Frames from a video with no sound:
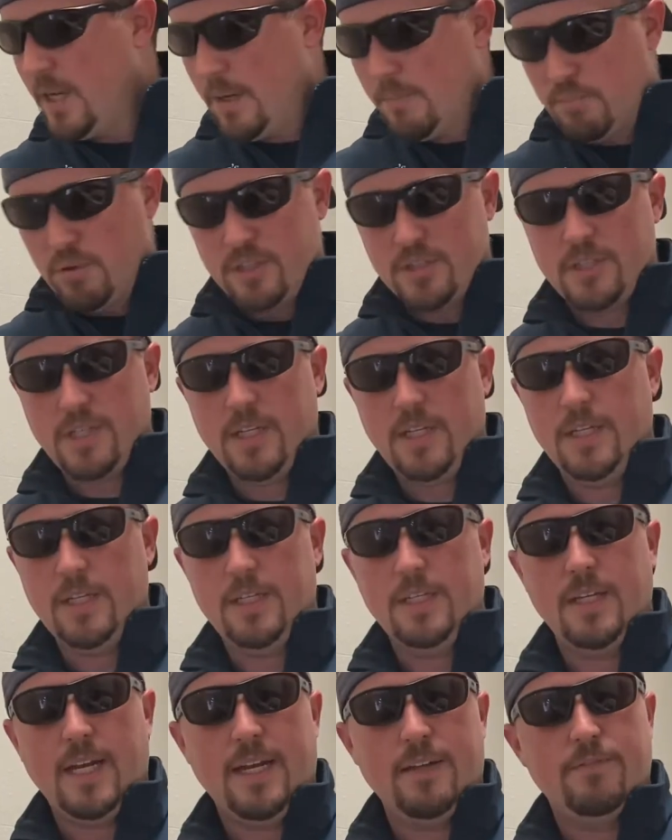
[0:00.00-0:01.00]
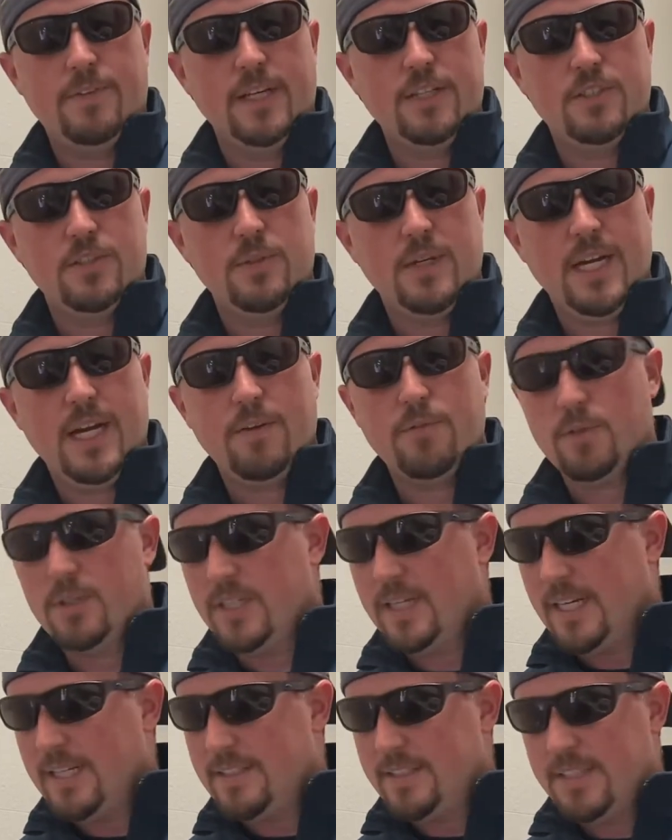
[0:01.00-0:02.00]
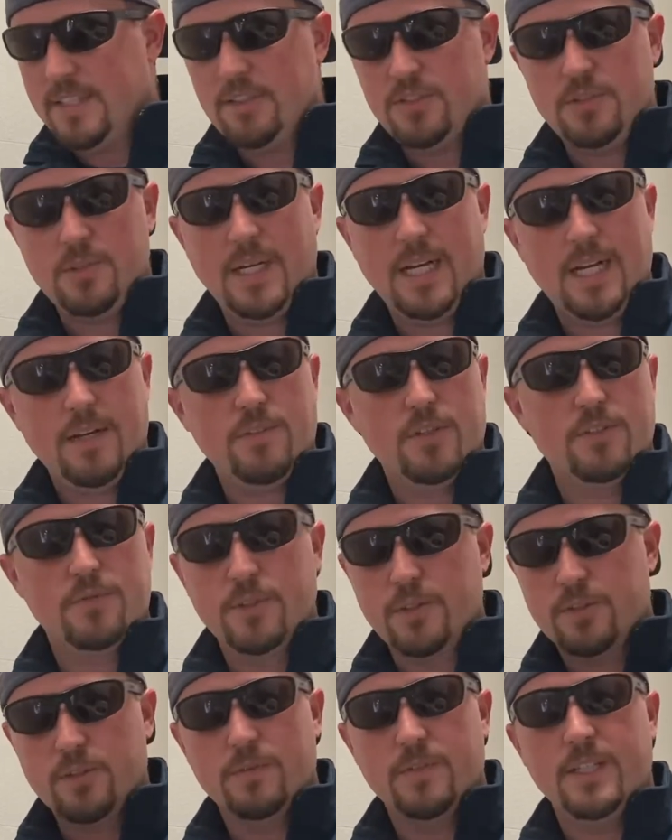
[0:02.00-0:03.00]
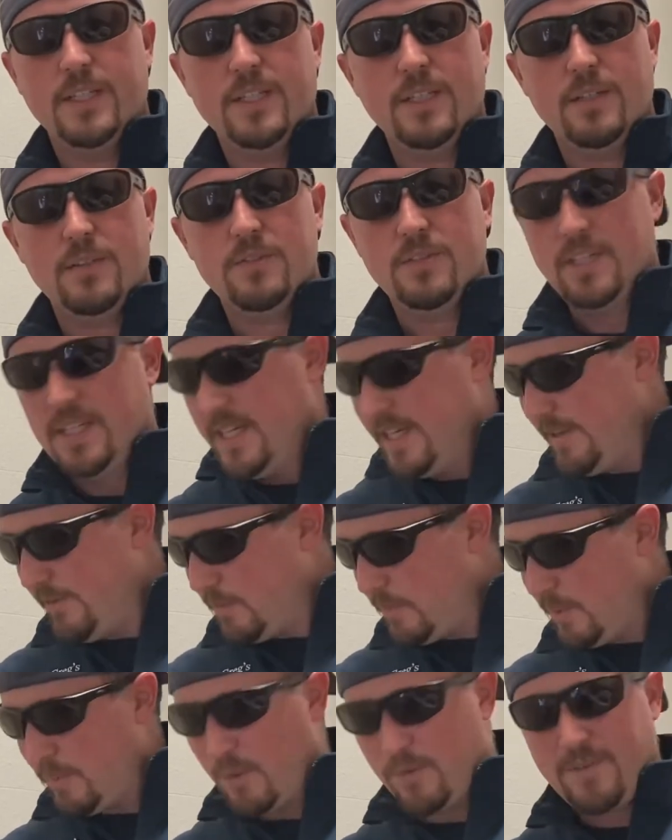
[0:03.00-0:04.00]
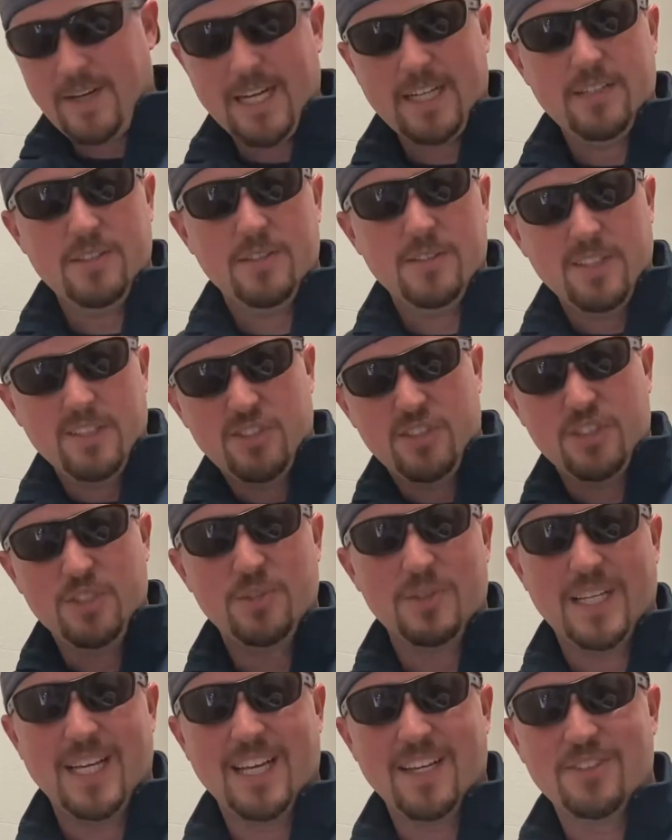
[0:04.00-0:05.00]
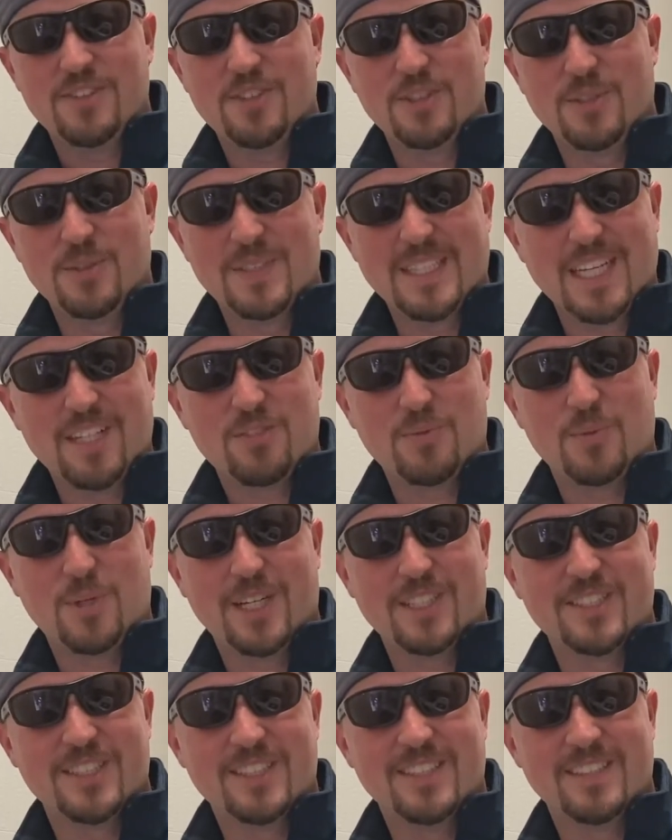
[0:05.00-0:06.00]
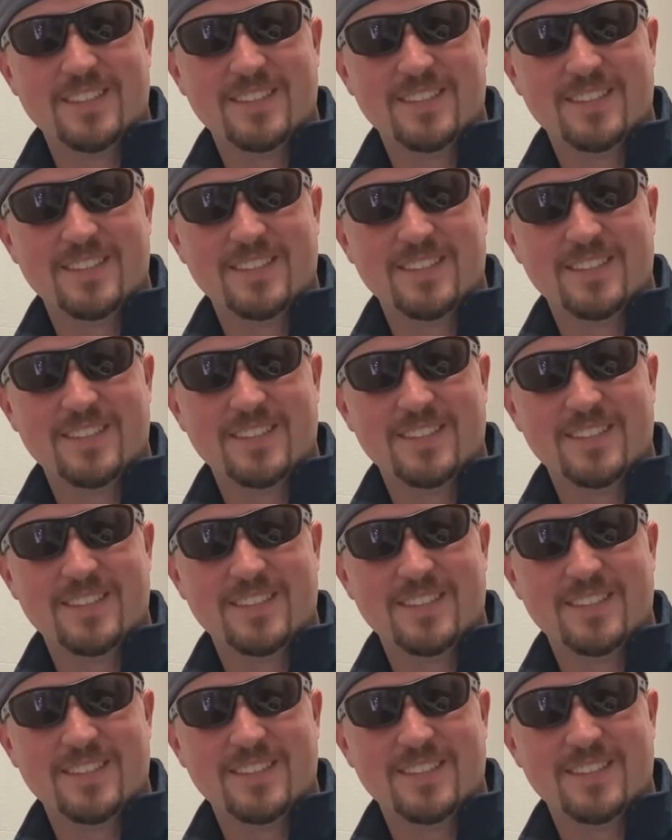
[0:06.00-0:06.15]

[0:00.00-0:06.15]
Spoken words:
Appreciate any advice you have or any ideas you have on future videos. And remember, if I can do this, you can too. Thanks for watching.